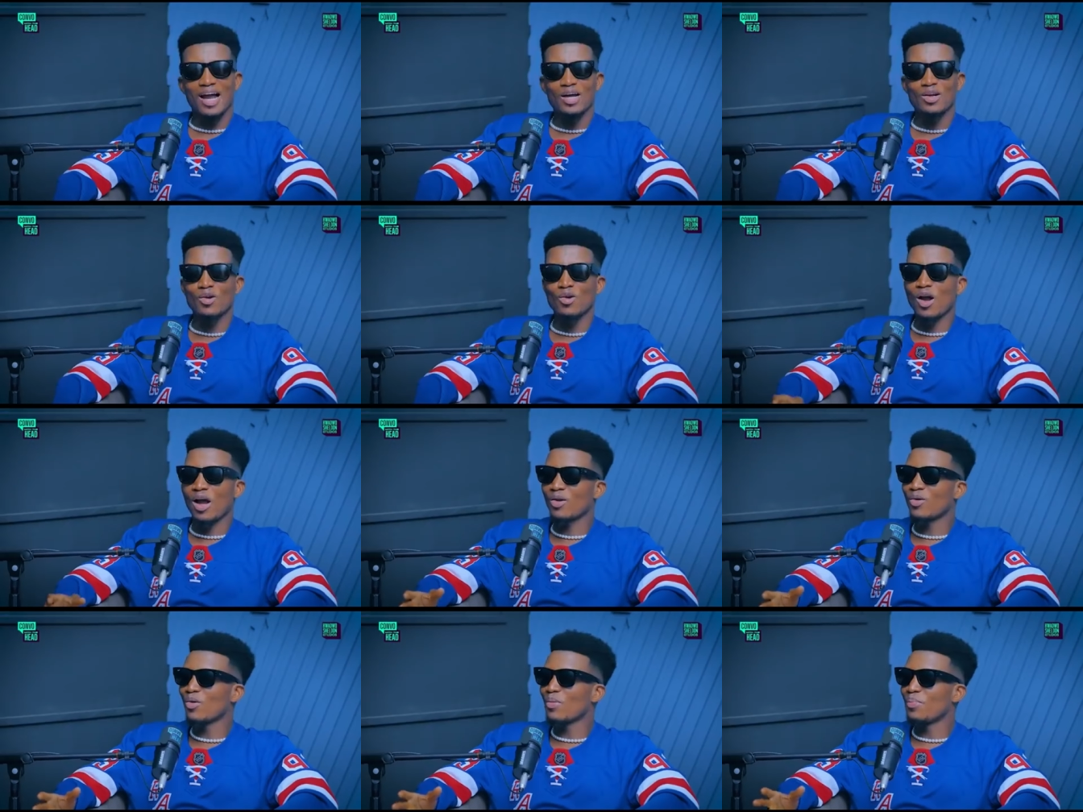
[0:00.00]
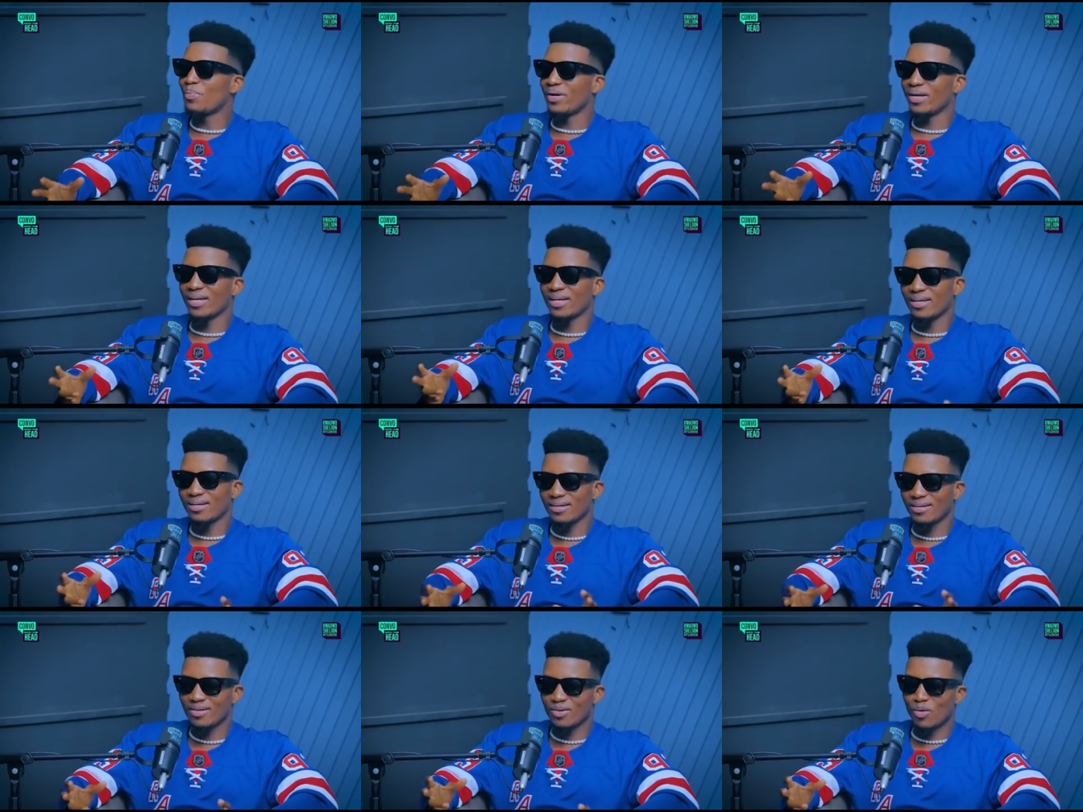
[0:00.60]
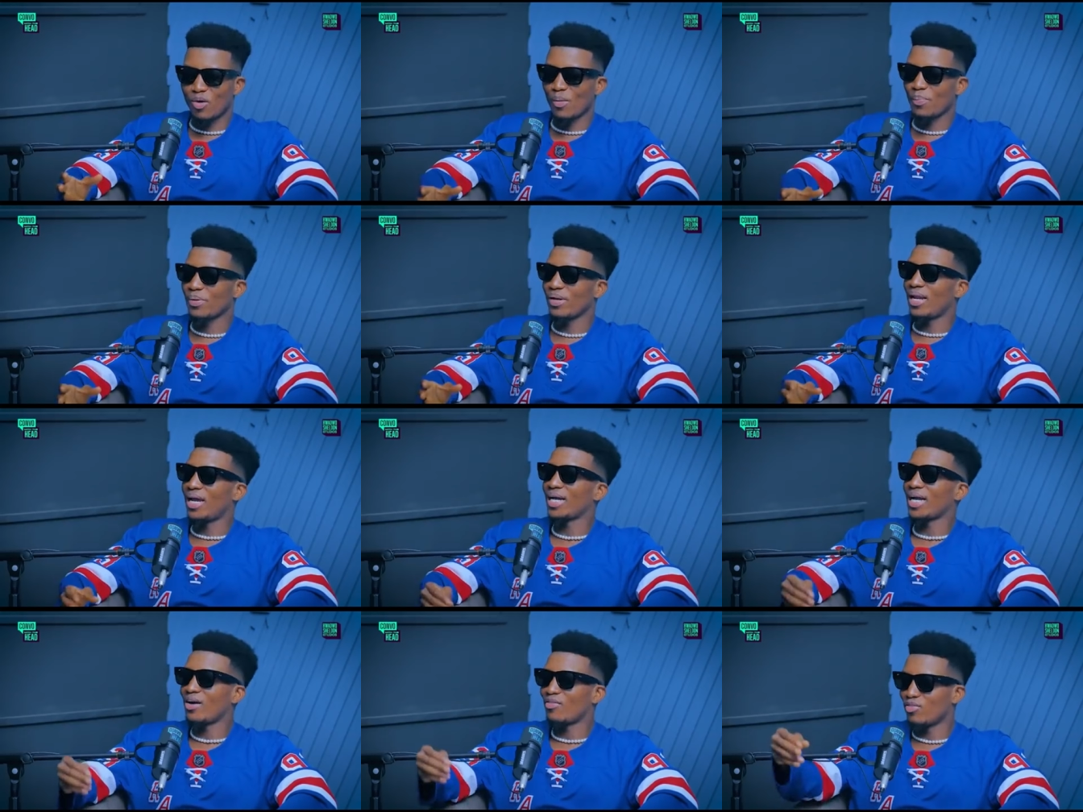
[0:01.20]
do. I, I don't. I don't bring
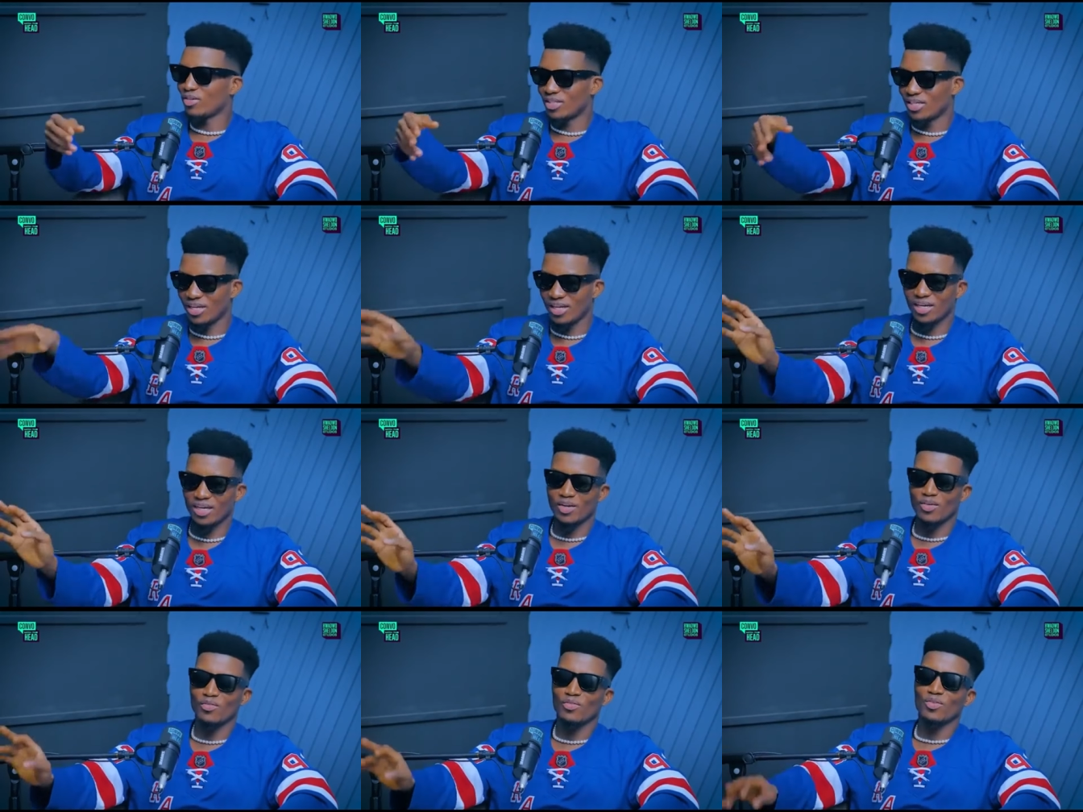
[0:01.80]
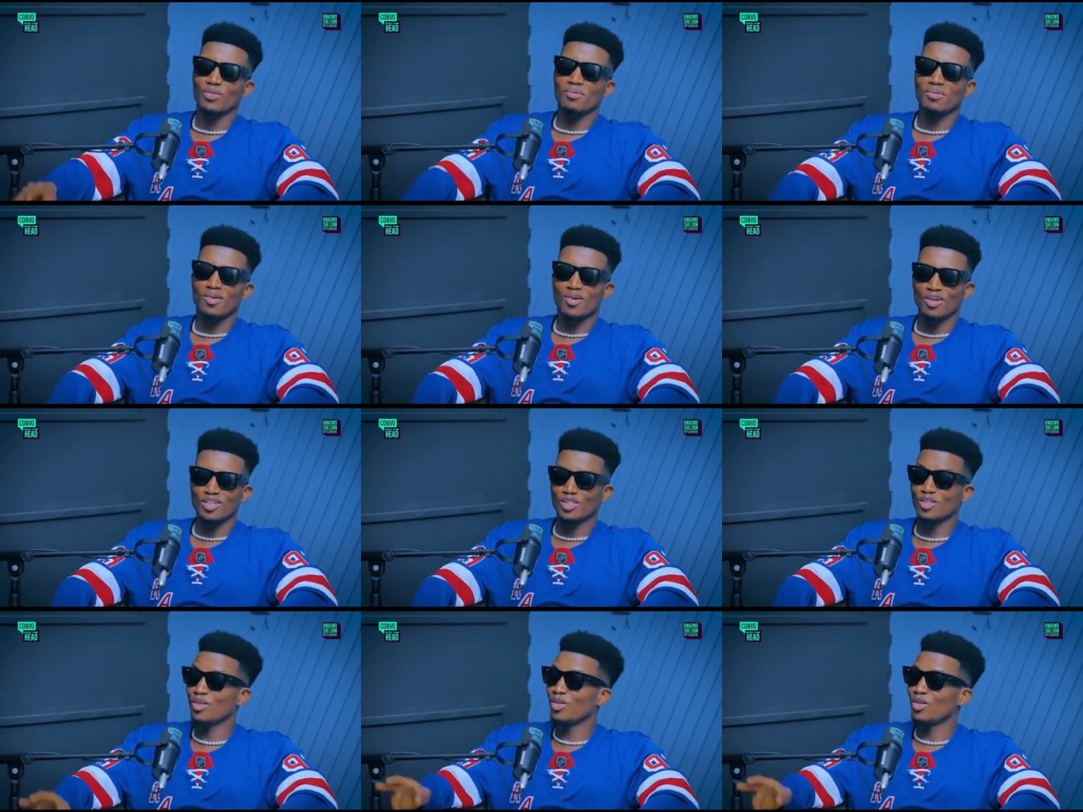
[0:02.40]
copy like I would take give you because